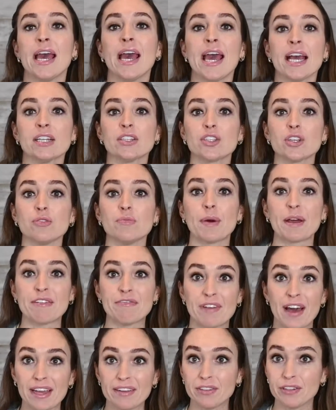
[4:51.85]
And so my
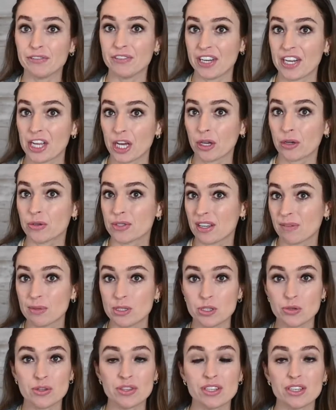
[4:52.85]
Fiverr videos, I've been
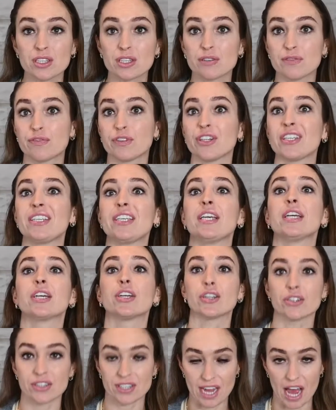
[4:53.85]
doing this for
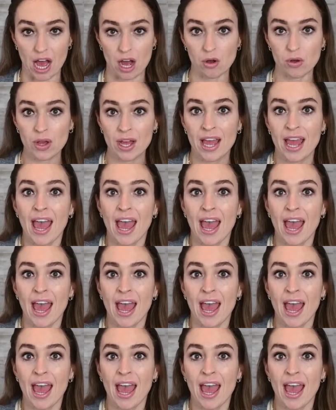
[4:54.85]
years now,